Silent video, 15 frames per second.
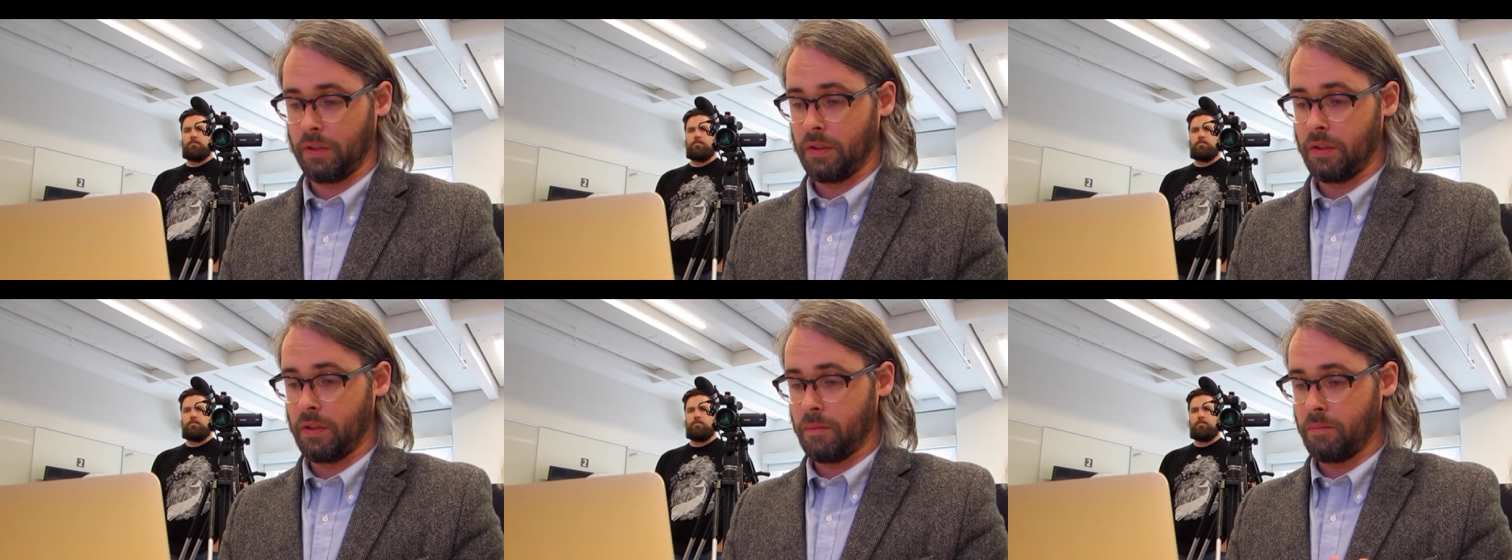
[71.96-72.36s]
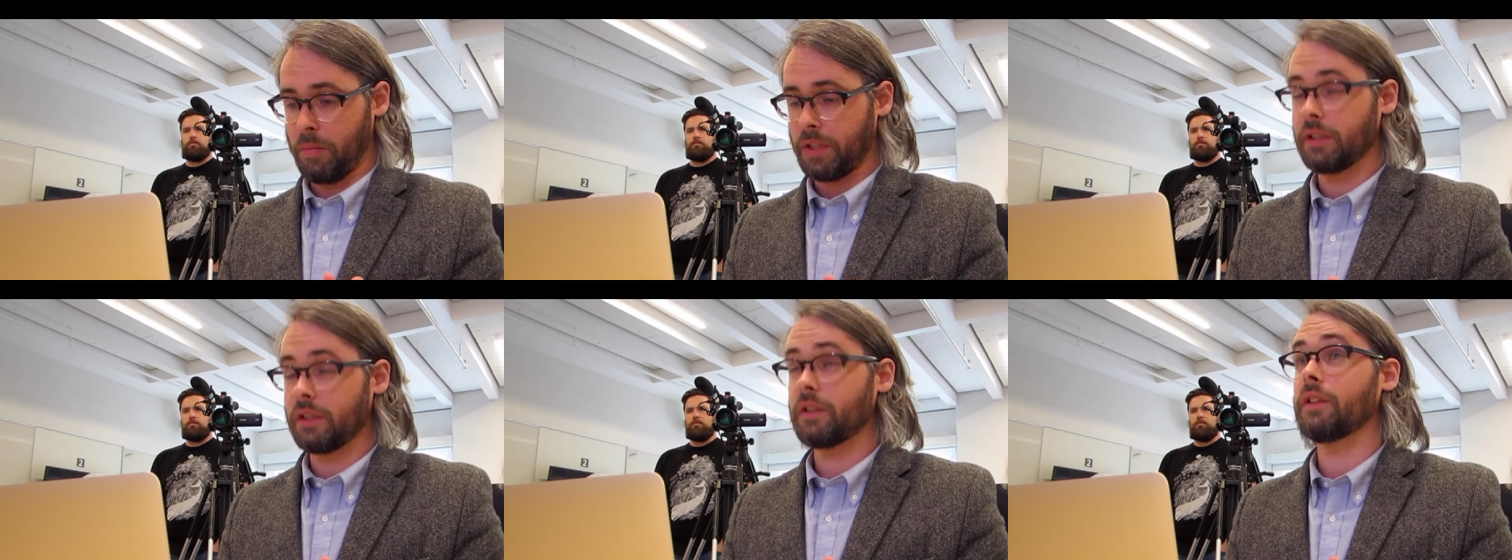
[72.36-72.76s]
But
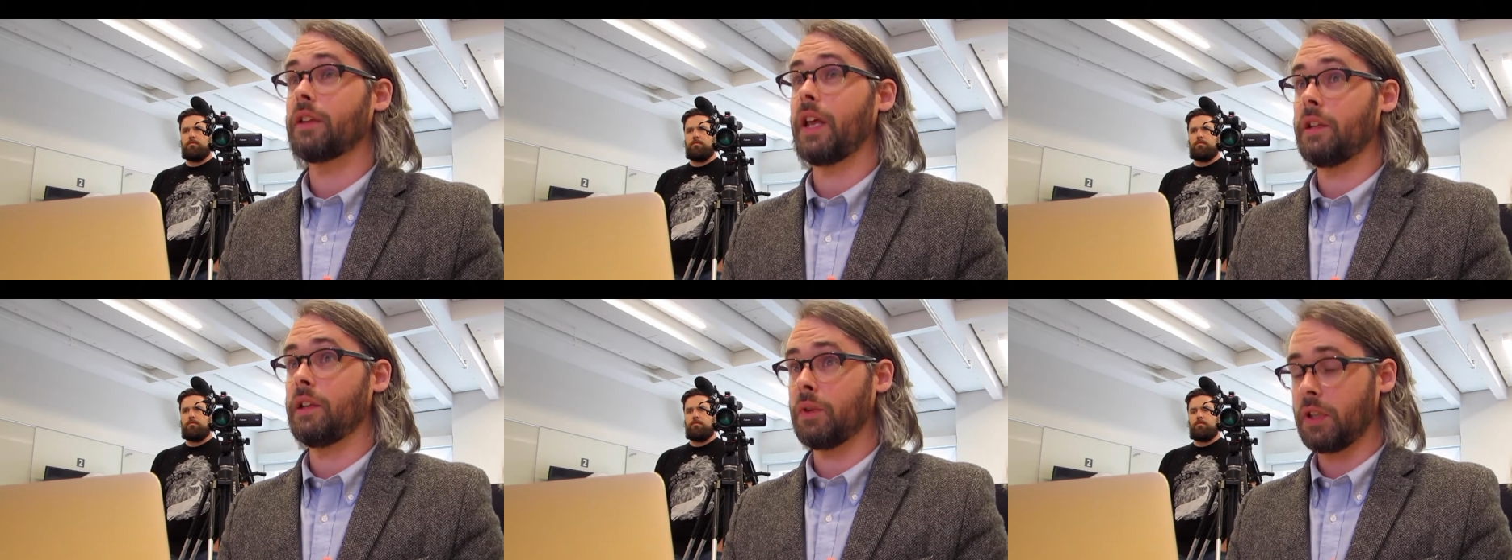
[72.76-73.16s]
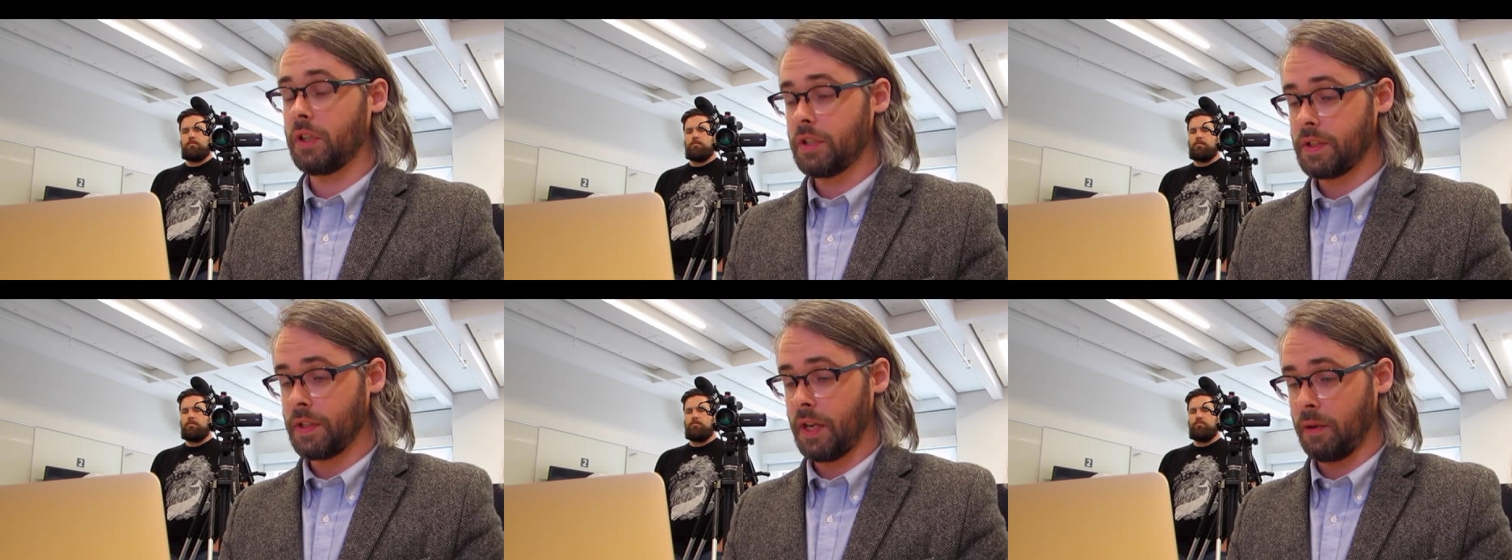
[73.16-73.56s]
anyone can just
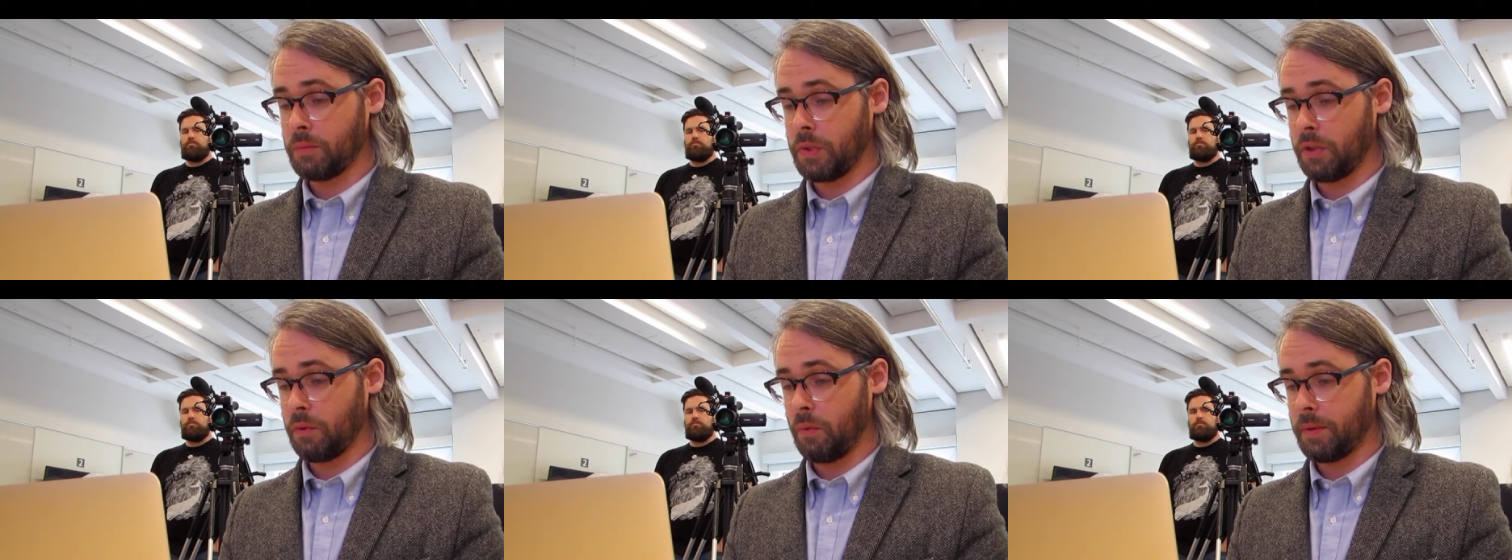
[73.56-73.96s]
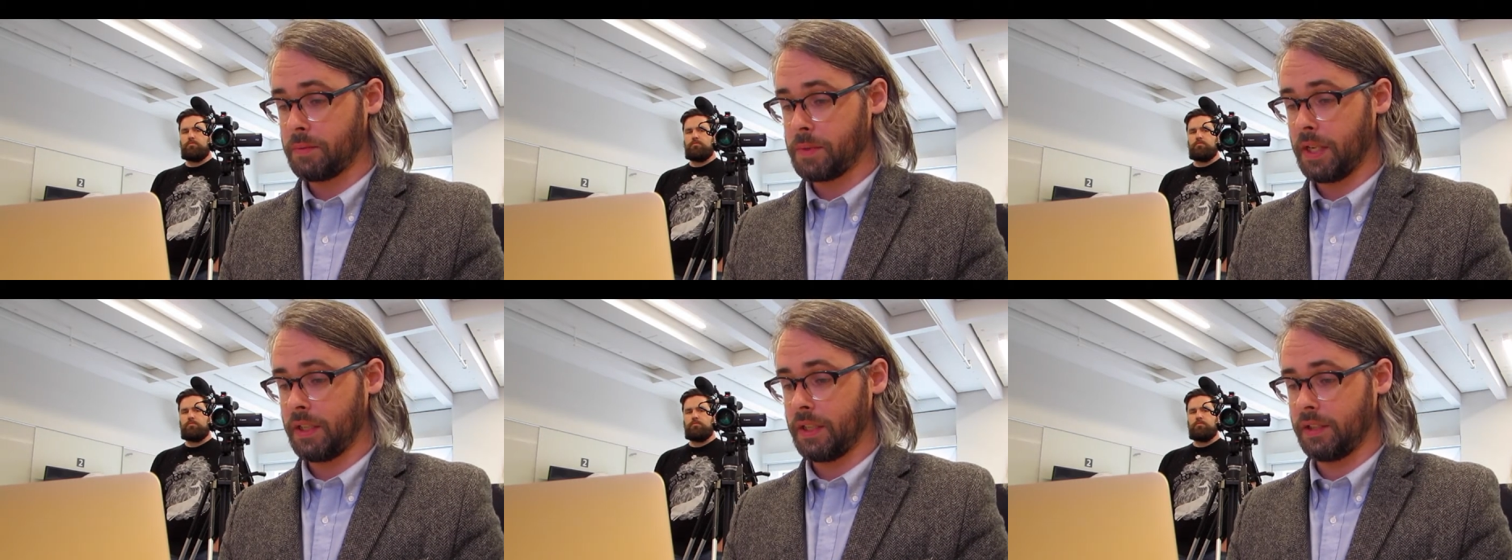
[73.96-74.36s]
come to the website